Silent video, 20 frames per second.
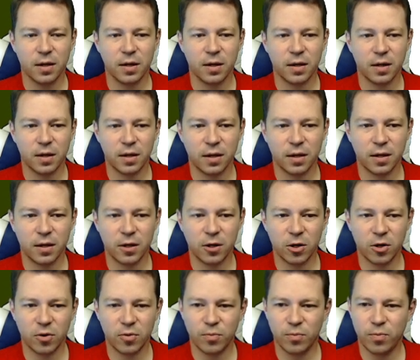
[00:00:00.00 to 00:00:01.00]

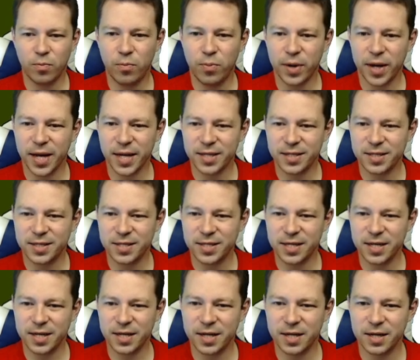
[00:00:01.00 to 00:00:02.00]
Uh, but
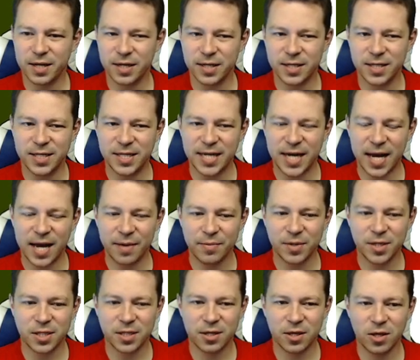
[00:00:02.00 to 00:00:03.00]
the
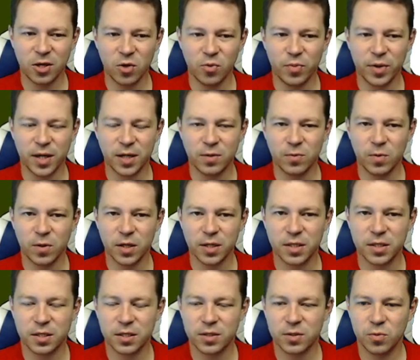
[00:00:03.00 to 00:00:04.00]
diamond cue bid
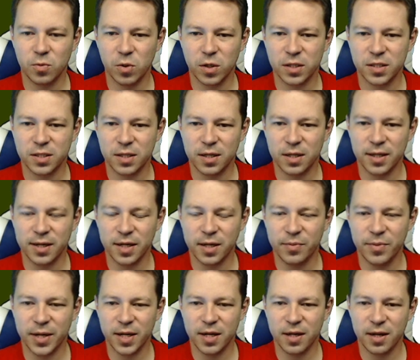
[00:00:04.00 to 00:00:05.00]
was was a
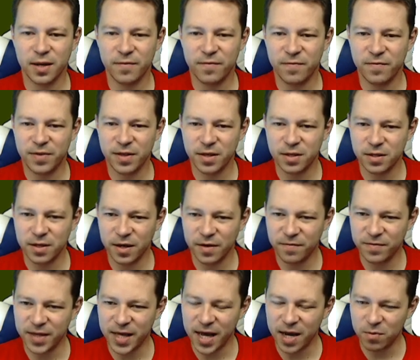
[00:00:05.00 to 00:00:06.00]
little bit if that
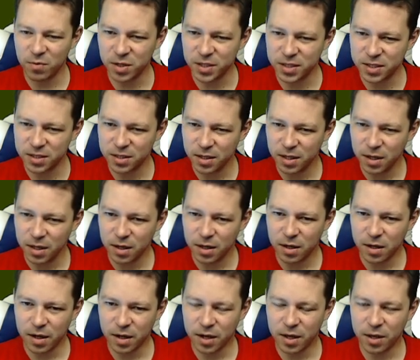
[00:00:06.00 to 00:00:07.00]
if that was
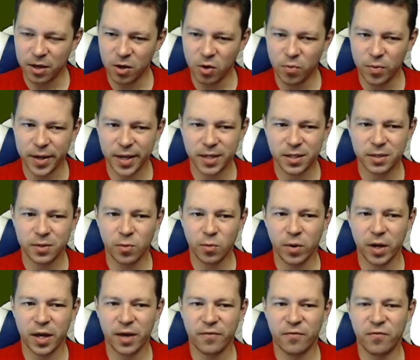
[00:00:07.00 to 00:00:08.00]
a cue bid
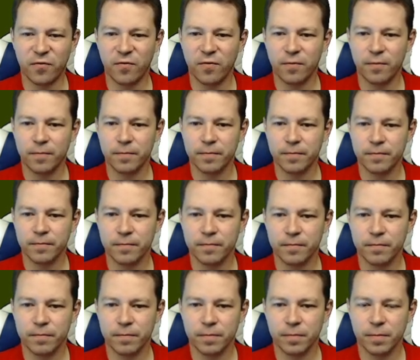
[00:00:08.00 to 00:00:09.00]
with
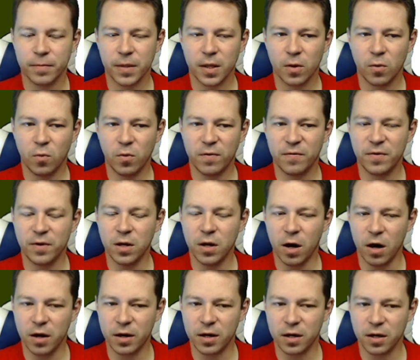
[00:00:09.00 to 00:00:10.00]
with an
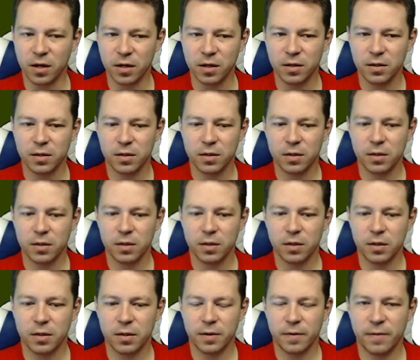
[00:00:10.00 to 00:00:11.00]
honor
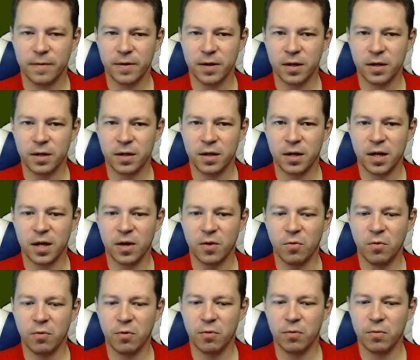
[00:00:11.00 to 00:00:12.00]
then uh,
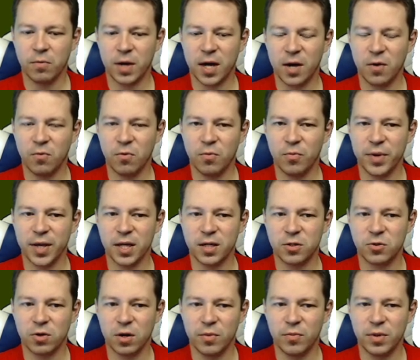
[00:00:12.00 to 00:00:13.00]
I will be in
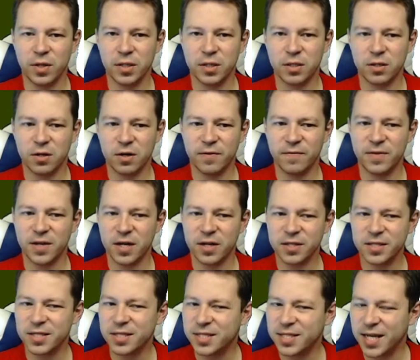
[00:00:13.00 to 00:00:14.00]
troubles or if there
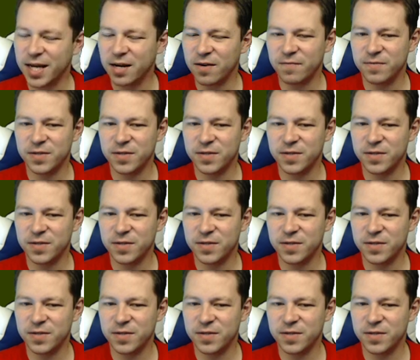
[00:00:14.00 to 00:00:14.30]
is a 10 of